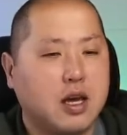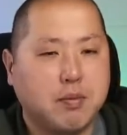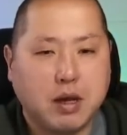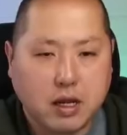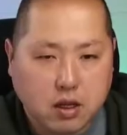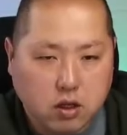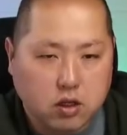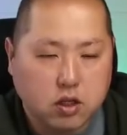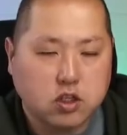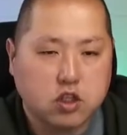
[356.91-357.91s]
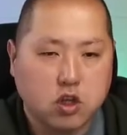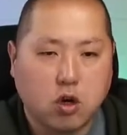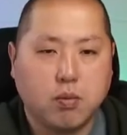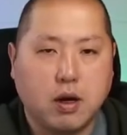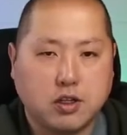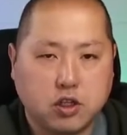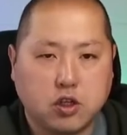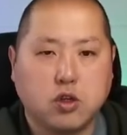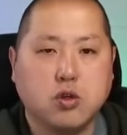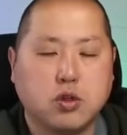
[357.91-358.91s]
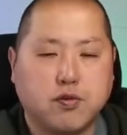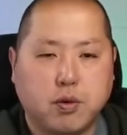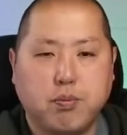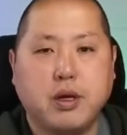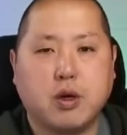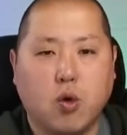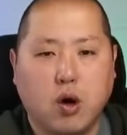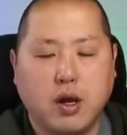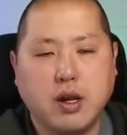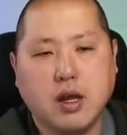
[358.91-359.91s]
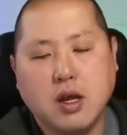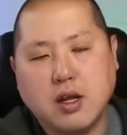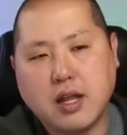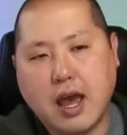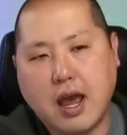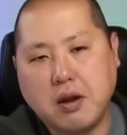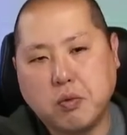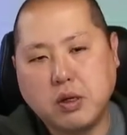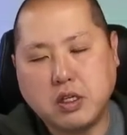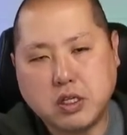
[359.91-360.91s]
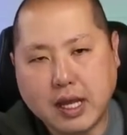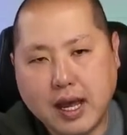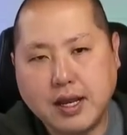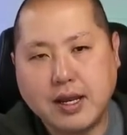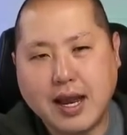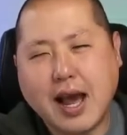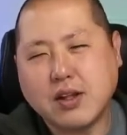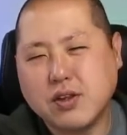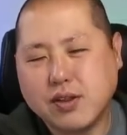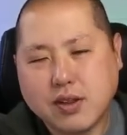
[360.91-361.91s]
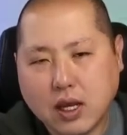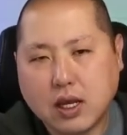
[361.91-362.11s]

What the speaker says: I mean, there's so much use for Bitcoin that we tend not to think